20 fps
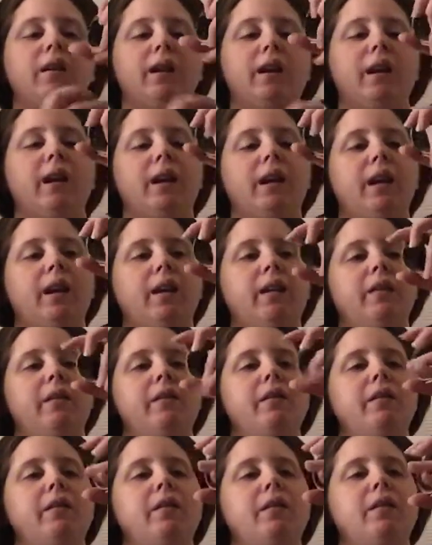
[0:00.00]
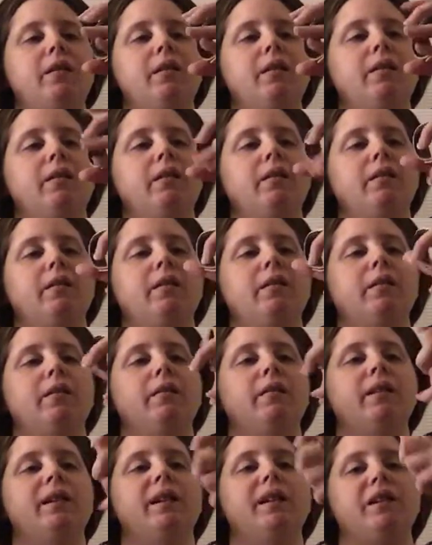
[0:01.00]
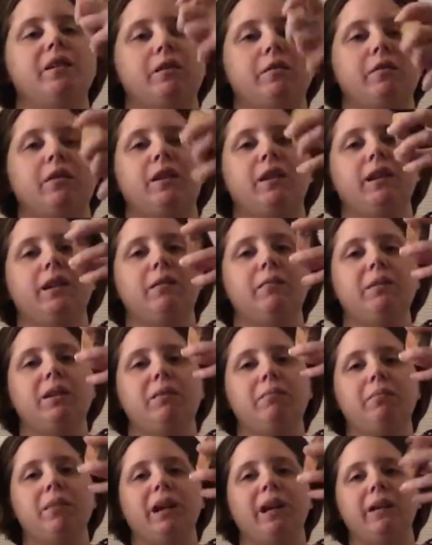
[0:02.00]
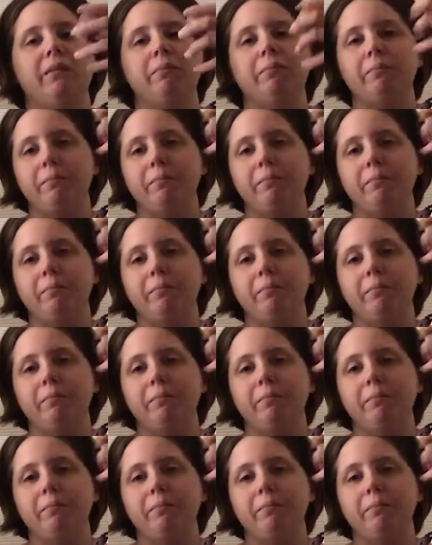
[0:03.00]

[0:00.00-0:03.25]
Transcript: And this is gonna be my